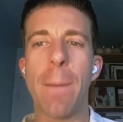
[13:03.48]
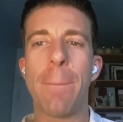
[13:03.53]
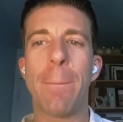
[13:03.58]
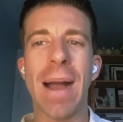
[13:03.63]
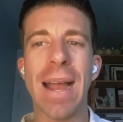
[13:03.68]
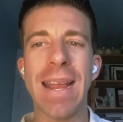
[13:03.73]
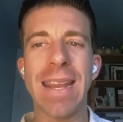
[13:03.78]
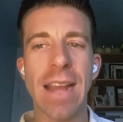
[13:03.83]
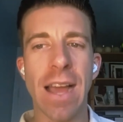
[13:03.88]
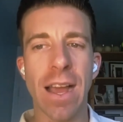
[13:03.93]

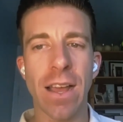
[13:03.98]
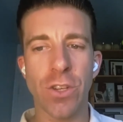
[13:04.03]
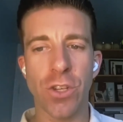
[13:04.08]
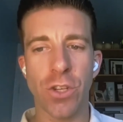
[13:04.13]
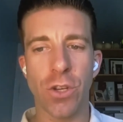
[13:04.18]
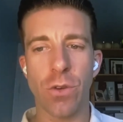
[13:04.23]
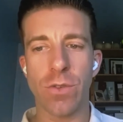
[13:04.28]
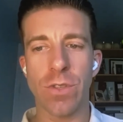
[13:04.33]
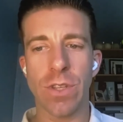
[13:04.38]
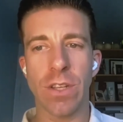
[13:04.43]
by not
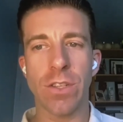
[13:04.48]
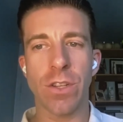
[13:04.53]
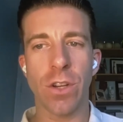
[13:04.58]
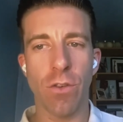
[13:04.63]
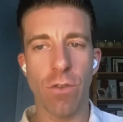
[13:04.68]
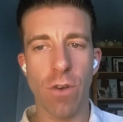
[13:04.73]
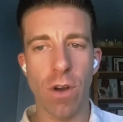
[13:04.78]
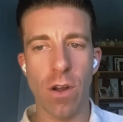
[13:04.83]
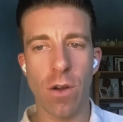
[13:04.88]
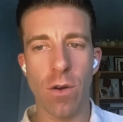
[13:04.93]
choosing to
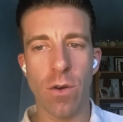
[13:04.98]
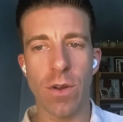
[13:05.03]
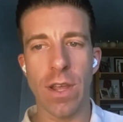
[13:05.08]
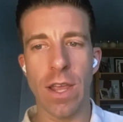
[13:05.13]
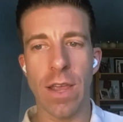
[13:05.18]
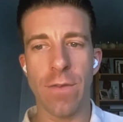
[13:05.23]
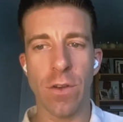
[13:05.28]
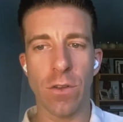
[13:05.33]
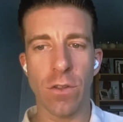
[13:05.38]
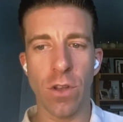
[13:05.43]
grow,
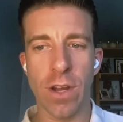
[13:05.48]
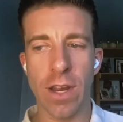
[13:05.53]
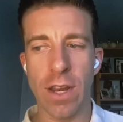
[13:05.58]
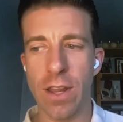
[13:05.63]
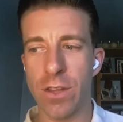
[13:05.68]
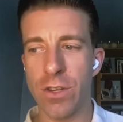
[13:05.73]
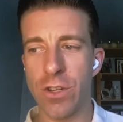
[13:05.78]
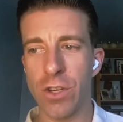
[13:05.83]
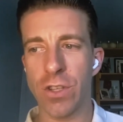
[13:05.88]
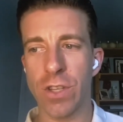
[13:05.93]
if you're
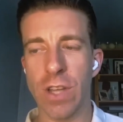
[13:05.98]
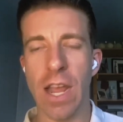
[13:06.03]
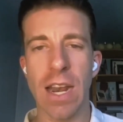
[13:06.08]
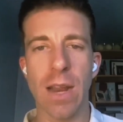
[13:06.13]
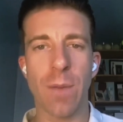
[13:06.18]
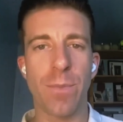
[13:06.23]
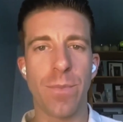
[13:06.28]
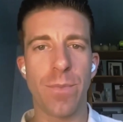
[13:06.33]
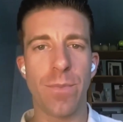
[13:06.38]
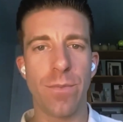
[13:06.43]
looking to just
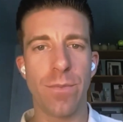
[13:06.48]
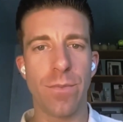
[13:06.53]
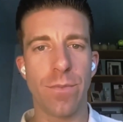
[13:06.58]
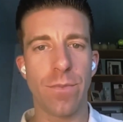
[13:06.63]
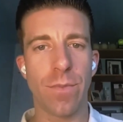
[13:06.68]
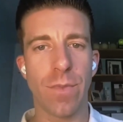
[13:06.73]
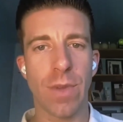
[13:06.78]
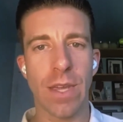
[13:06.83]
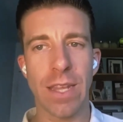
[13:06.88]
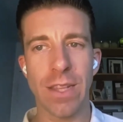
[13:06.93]
kind of
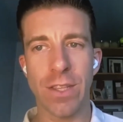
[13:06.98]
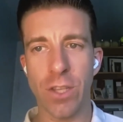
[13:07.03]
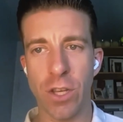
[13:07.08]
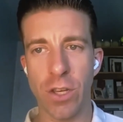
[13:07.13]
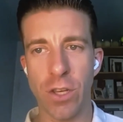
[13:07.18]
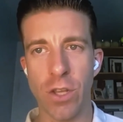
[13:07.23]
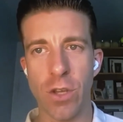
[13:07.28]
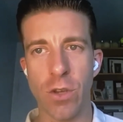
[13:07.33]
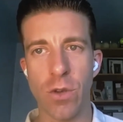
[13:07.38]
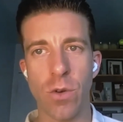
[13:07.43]

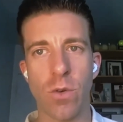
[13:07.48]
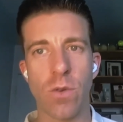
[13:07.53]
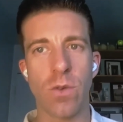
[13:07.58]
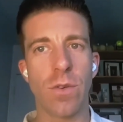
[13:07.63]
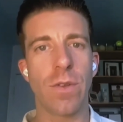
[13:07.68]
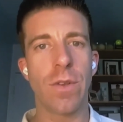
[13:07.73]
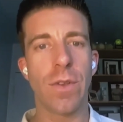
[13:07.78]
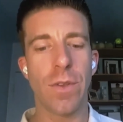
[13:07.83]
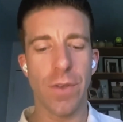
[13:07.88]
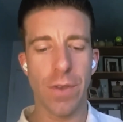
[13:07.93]
continue
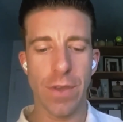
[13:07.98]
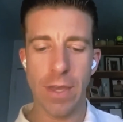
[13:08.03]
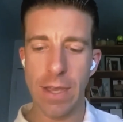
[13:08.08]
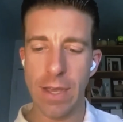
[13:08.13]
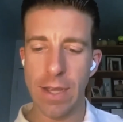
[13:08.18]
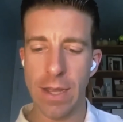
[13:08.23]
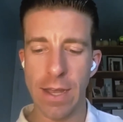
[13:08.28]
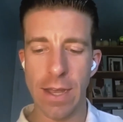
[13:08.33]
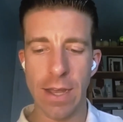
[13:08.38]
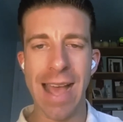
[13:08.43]

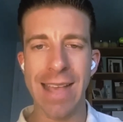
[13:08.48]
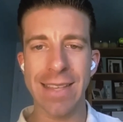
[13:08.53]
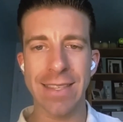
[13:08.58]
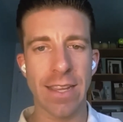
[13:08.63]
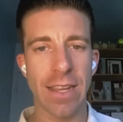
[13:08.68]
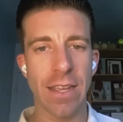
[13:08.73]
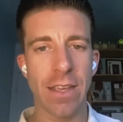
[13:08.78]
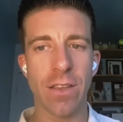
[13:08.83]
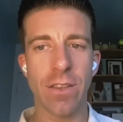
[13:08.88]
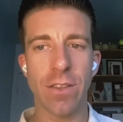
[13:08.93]

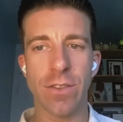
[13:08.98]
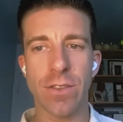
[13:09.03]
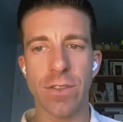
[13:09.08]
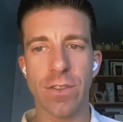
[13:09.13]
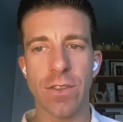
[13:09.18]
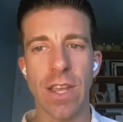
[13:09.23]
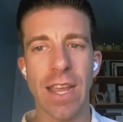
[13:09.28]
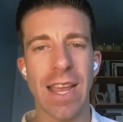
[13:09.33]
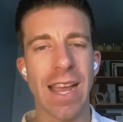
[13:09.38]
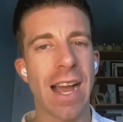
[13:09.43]
as it
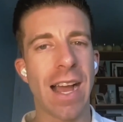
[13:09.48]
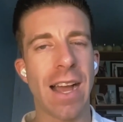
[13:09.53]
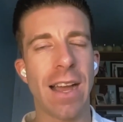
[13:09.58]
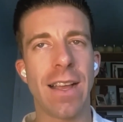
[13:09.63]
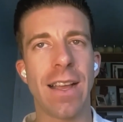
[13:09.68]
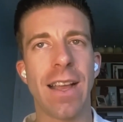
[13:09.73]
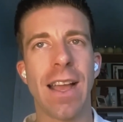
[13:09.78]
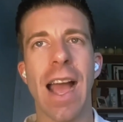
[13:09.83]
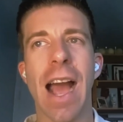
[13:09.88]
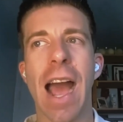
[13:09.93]
is,
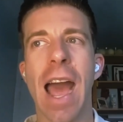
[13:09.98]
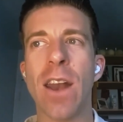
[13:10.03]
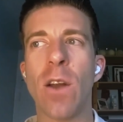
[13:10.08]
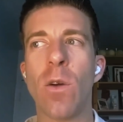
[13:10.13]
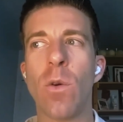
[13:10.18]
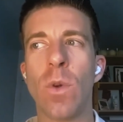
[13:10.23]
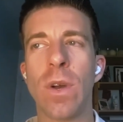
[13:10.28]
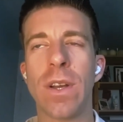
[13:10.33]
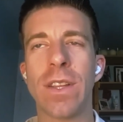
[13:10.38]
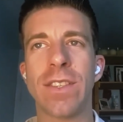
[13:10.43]
I
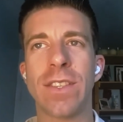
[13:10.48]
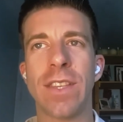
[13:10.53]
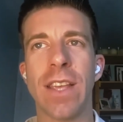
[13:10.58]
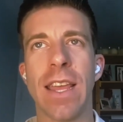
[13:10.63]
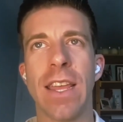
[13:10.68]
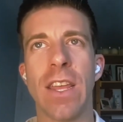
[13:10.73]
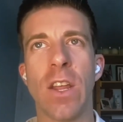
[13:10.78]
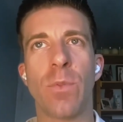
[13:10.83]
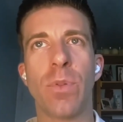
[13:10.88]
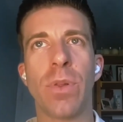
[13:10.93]
don't want to
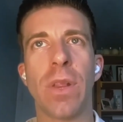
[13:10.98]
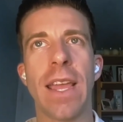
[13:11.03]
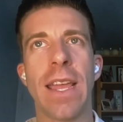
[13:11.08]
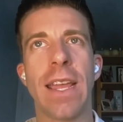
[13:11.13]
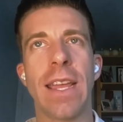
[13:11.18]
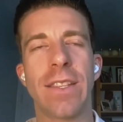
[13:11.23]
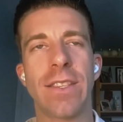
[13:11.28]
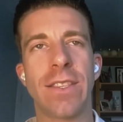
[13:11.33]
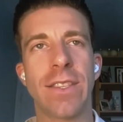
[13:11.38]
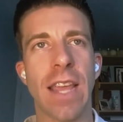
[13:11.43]
say you're
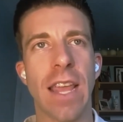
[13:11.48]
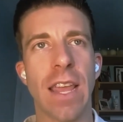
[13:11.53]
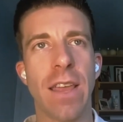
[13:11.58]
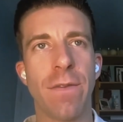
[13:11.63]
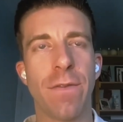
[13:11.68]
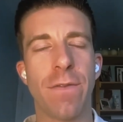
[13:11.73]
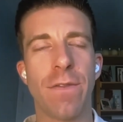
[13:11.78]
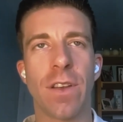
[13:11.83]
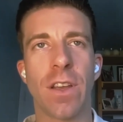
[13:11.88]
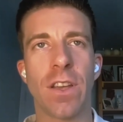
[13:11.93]
playing it
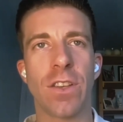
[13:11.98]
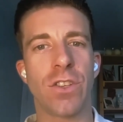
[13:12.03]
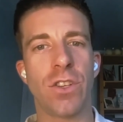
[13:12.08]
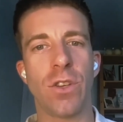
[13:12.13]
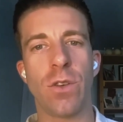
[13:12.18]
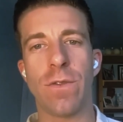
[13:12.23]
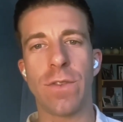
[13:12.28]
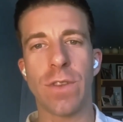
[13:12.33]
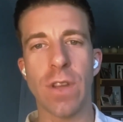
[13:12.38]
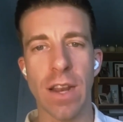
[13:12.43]
safe because
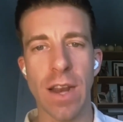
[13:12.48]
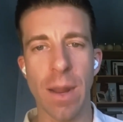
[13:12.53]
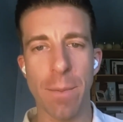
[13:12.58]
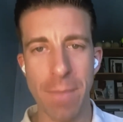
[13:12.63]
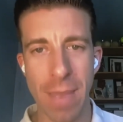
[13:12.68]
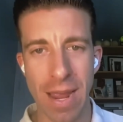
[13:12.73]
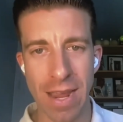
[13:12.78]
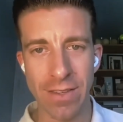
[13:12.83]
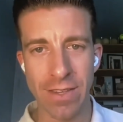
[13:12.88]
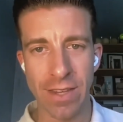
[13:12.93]
you've done
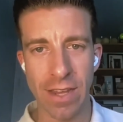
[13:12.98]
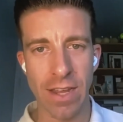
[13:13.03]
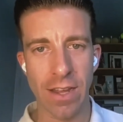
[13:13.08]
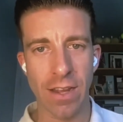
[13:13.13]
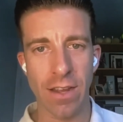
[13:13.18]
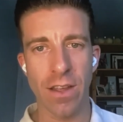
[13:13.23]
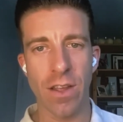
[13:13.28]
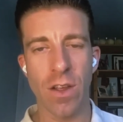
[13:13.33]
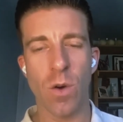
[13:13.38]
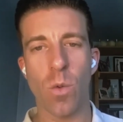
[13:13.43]

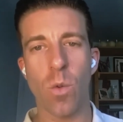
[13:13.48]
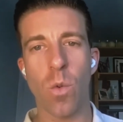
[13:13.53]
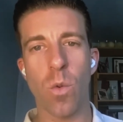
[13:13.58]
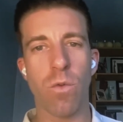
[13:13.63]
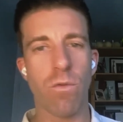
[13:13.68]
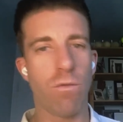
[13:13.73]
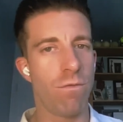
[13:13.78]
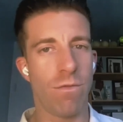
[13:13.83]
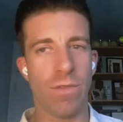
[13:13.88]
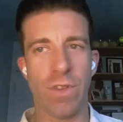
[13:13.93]
amazing.
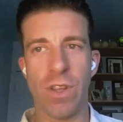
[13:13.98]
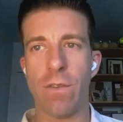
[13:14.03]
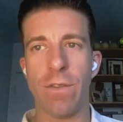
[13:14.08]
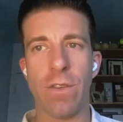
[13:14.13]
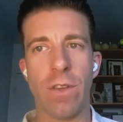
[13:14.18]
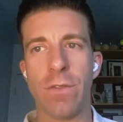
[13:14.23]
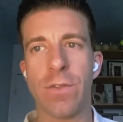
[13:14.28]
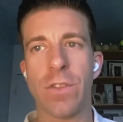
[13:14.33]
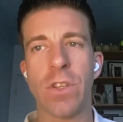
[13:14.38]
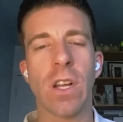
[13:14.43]
You
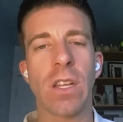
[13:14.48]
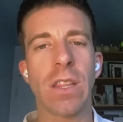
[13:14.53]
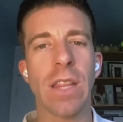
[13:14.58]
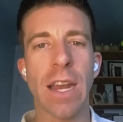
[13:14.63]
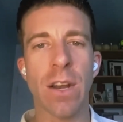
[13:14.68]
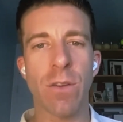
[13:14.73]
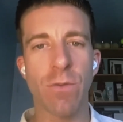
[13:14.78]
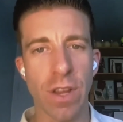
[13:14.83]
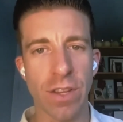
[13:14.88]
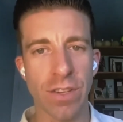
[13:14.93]
you've took a
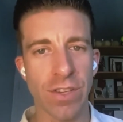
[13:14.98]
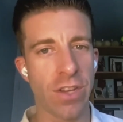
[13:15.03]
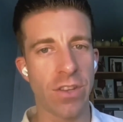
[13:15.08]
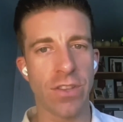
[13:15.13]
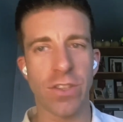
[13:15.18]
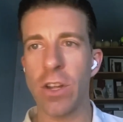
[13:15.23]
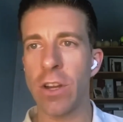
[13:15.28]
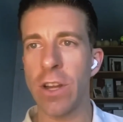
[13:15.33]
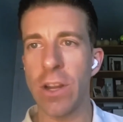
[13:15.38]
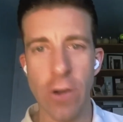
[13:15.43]
lot of risk.
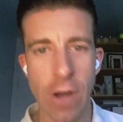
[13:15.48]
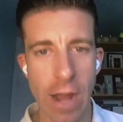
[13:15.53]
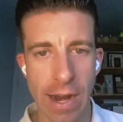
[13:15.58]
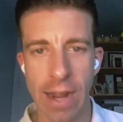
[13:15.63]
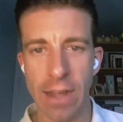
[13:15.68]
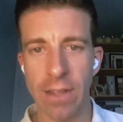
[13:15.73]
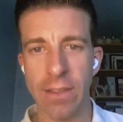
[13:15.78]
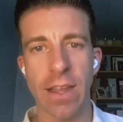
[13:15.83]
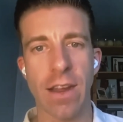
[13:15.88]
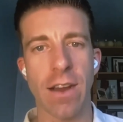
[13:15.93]
You stuck your
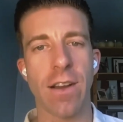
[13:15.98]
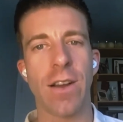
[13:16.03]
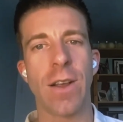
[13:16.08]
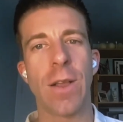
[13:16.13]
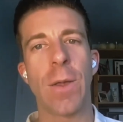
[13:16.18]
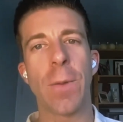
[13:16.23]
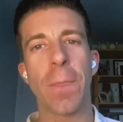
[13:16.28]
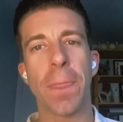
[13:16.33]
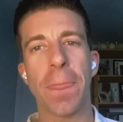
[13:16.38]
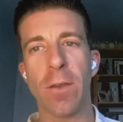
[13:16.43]
neck out there.
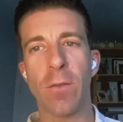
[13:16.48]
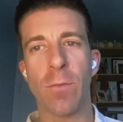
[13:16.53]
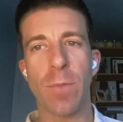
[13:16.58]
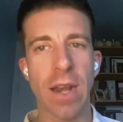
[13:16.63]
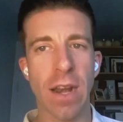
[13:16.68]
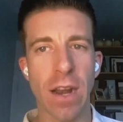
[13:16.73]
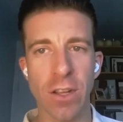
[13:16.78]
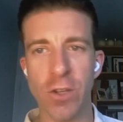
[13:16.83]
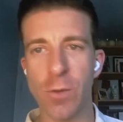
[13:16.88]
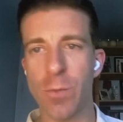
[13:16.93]
You've
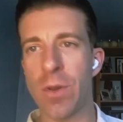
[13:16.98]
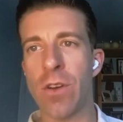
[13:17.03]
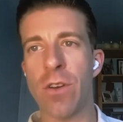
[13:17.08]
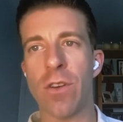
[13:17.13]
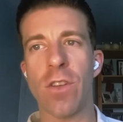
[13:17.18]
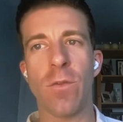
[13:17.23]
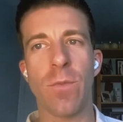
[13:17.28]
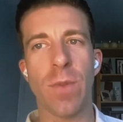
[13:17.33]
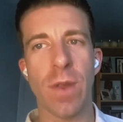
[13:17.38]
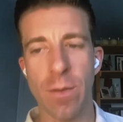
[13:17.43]
been an
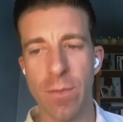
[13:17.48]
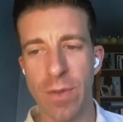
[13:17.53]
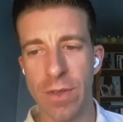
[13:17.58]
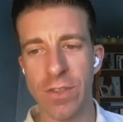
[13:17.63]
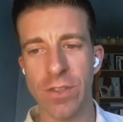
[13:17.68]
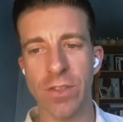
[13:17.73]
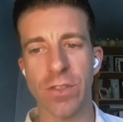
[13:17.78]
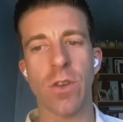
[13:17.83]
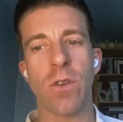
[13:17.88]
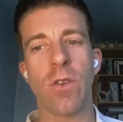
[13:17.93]
entrepreneur. You've been a
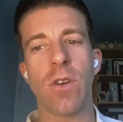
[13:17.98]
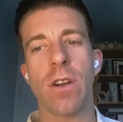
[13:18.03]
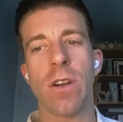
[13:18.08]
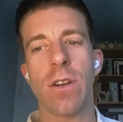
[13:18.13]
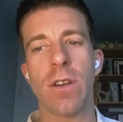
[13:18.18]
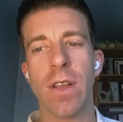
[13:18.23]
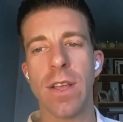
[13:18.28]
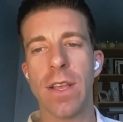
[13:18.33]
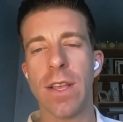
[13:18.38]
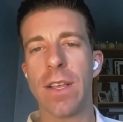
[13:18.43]
business
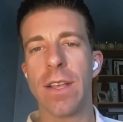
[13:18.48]
owner.